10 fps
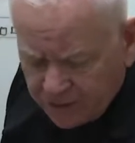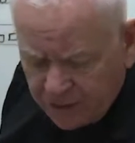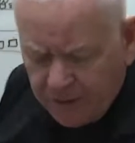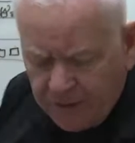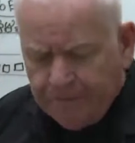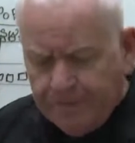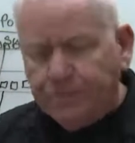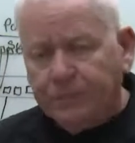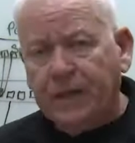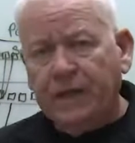
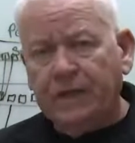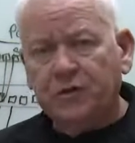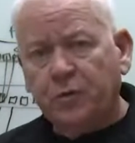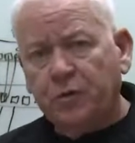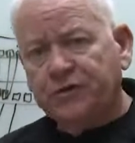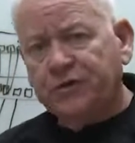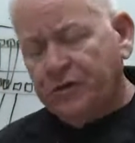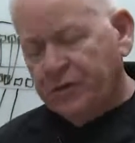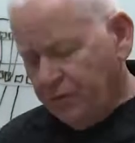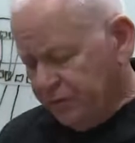and it's pretty
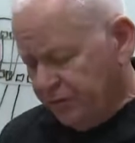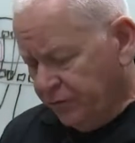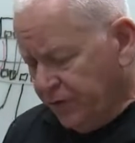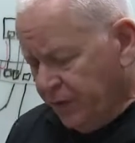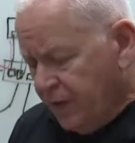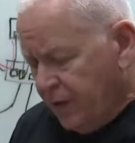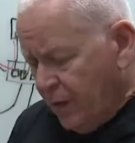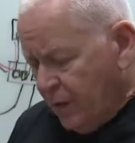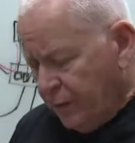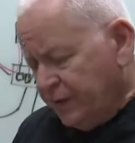secure too.
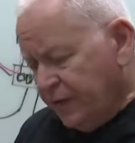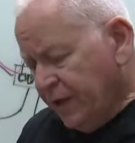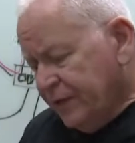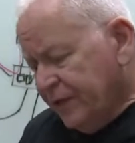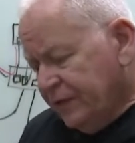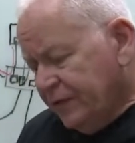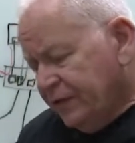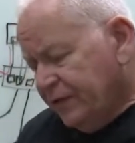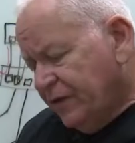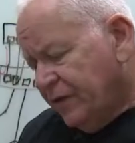But the idea
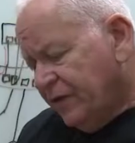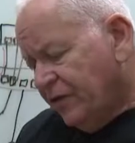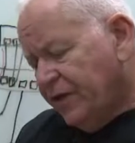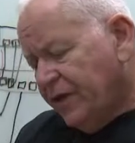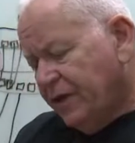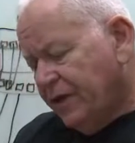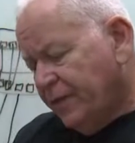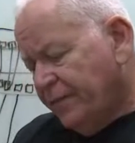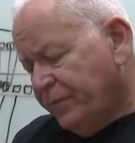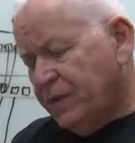is here
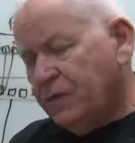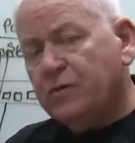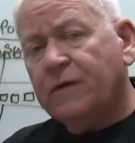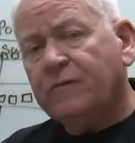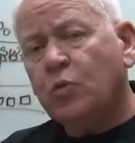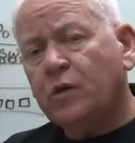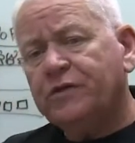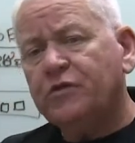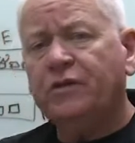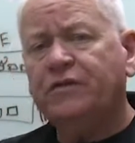that you never want
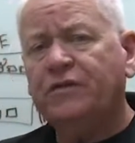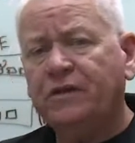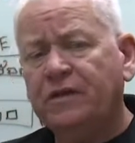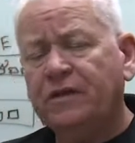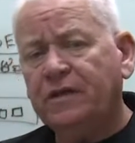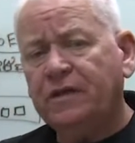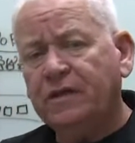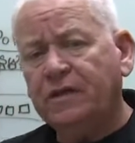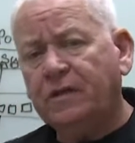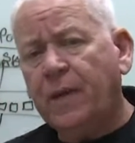to exceed
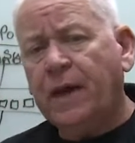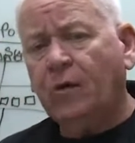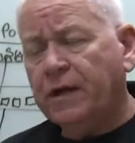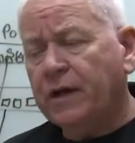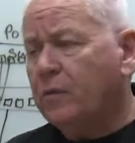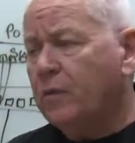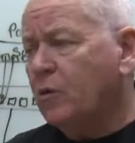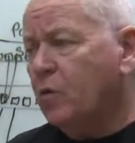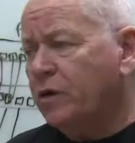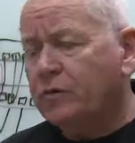the power. Now I
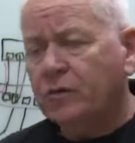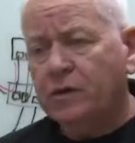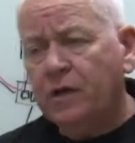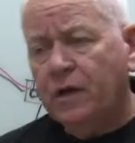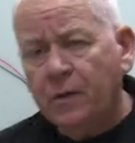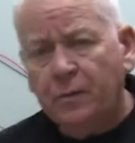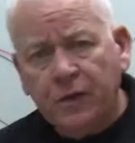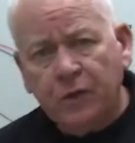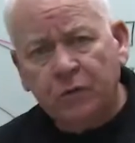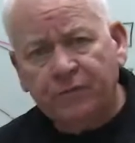remember once when
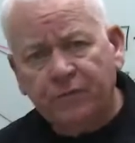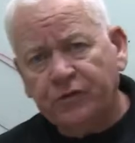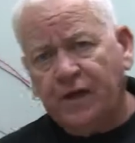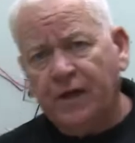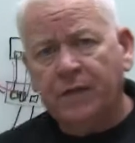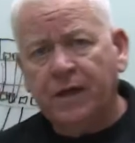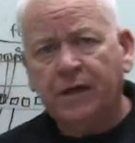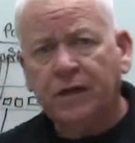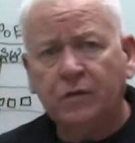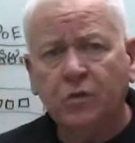PoE first came
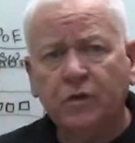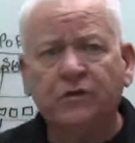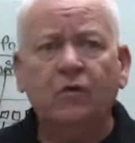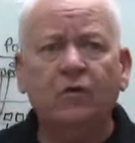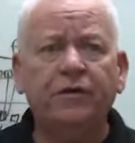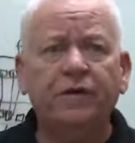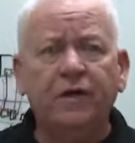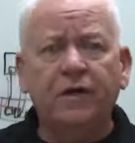out, and we sold,